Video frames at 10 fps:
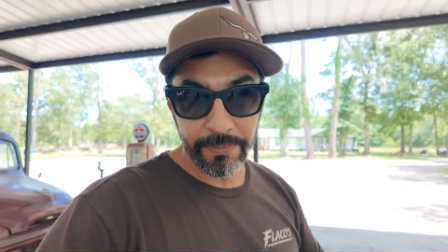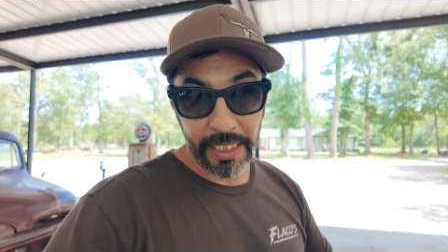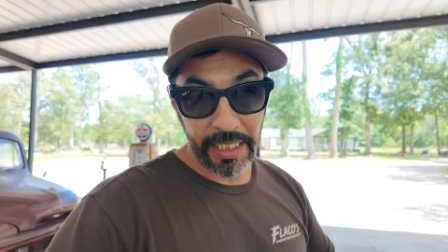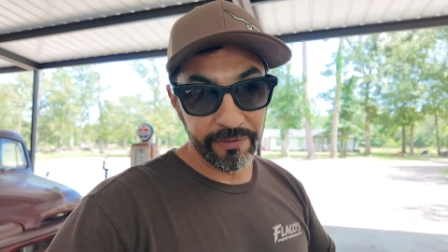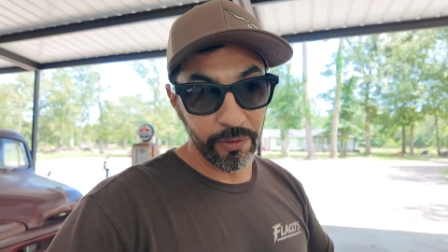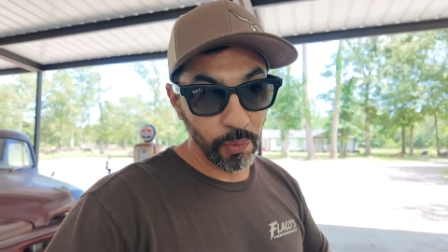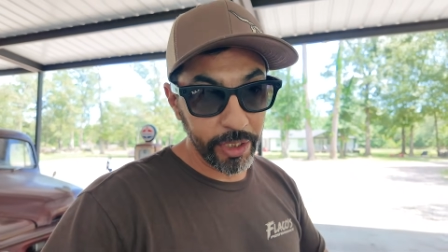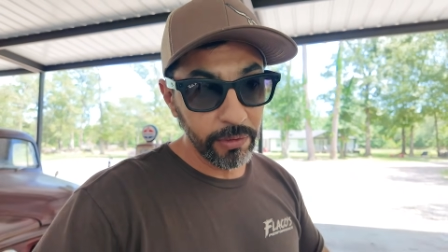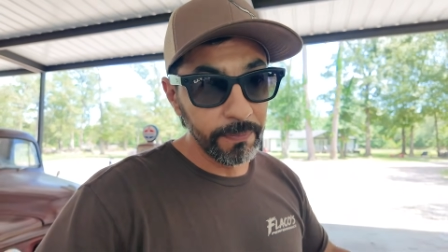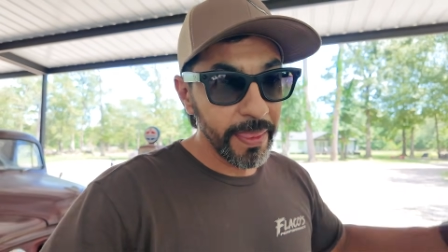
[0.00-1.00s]
by 11
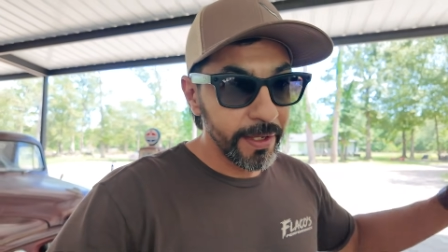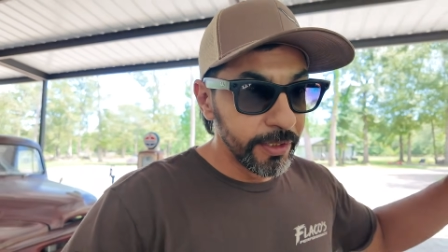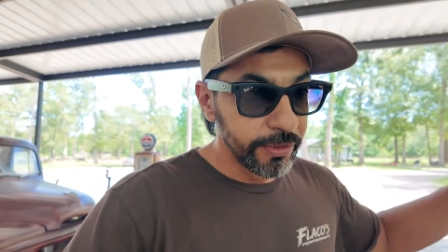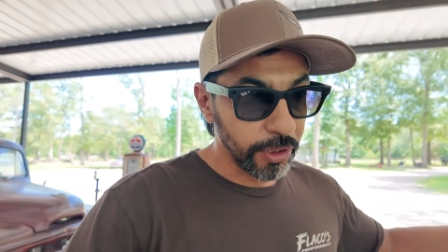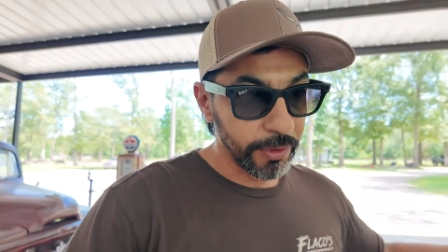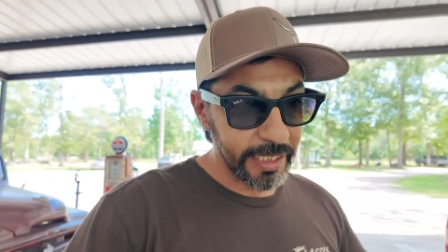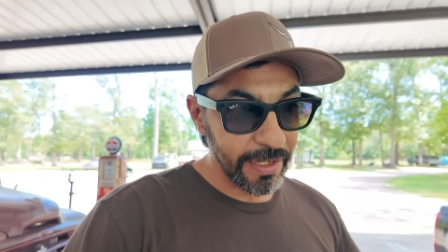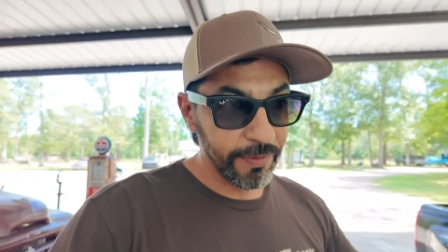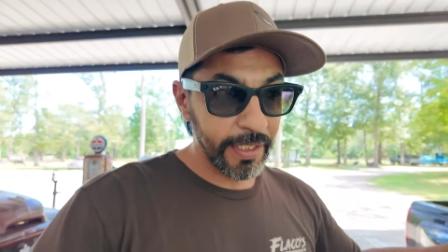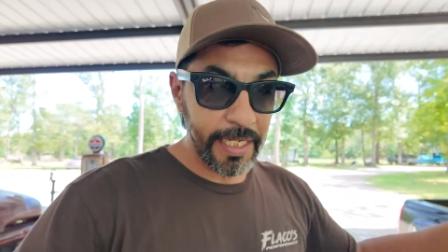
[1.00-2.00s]
wheel. So it
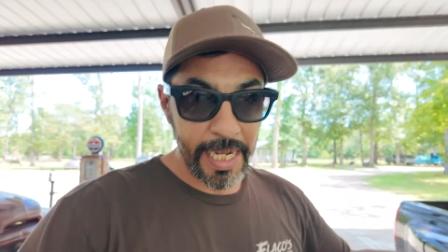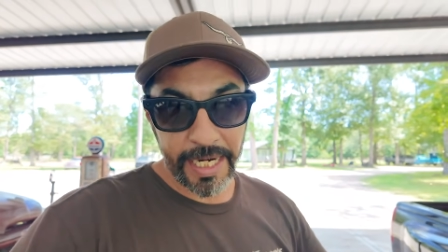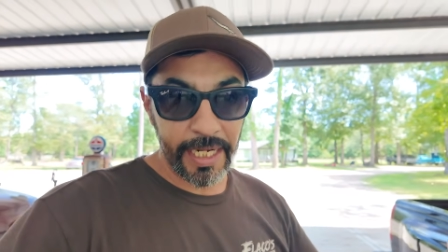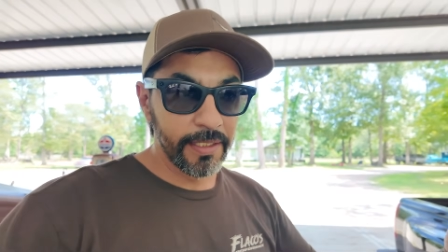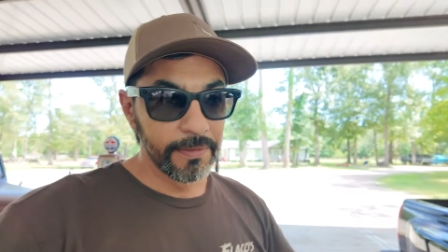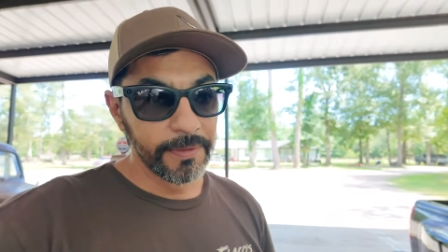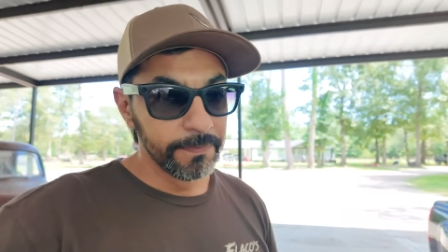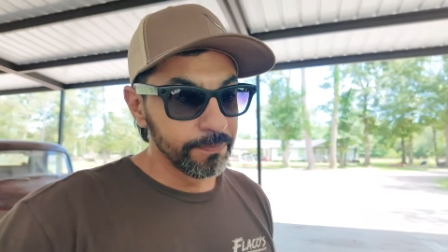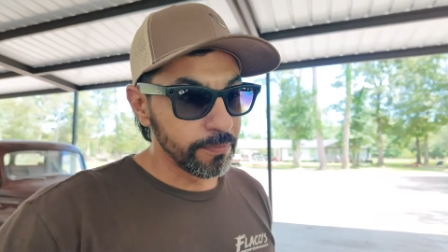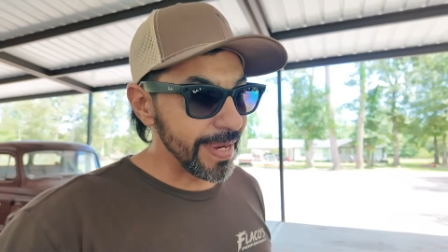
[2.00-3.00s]
definitely kind of
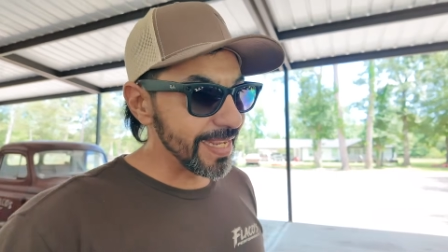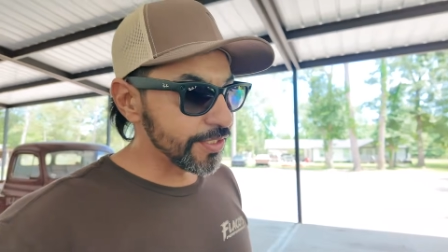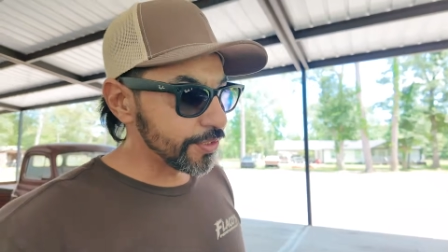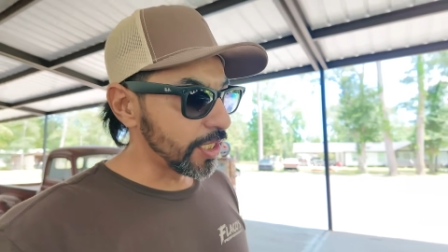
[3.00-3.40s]
matches